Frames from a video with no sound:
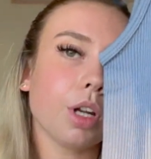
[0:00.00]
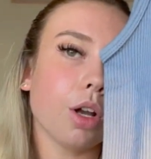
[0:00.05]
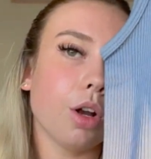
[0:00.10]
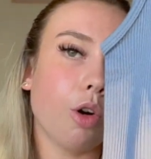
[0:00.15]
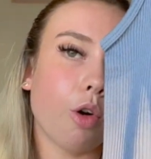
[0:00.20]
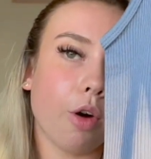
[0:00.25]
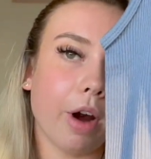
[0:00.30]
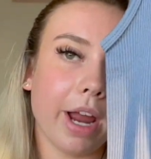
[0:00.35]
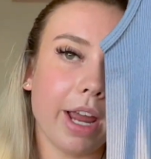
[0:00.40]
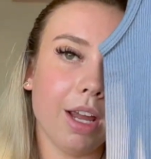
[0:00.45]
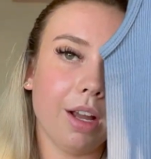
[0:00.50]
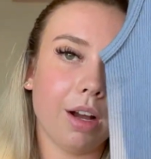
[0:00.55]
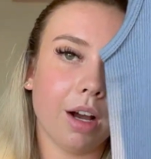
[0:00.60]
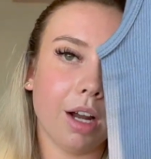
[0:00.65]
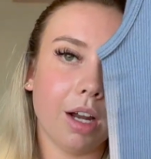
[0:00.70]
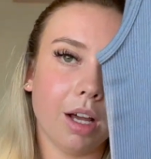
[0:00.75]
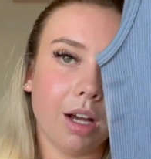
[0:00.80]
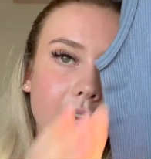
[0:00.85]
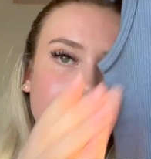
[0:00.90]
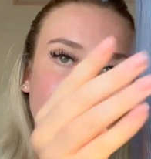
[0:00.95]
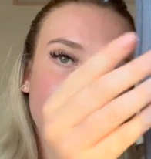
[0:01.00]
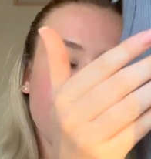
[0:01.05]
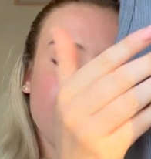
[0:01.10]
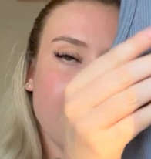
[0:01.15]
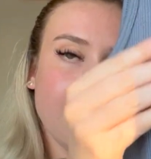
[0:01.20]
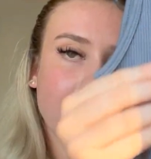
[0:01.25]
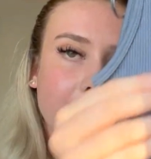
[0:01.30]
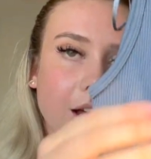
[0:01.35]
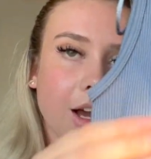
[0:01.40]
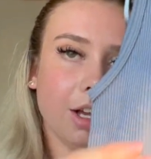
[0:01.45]
grey colour.
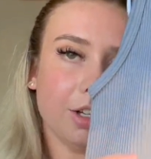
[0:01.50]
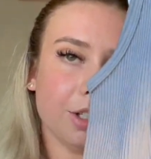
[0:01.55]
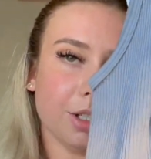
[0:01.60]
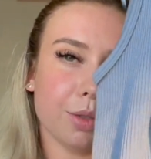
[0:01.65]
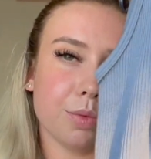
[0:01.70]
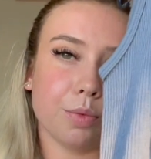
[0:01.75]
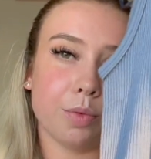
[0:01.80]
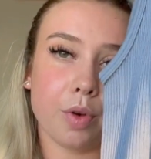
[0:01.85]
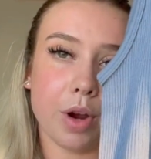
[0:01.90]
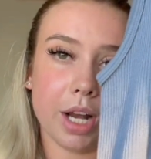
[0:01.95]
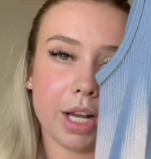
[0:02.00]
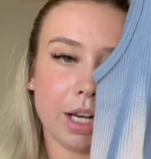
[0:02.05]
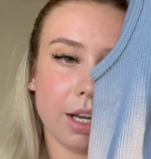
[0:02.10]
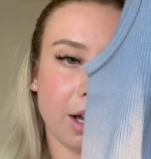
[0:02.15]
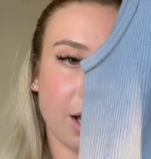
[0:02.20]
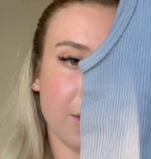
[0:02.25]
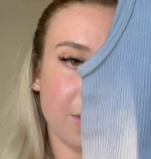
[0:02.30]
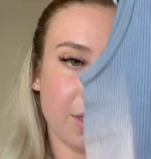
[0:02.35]
I just really like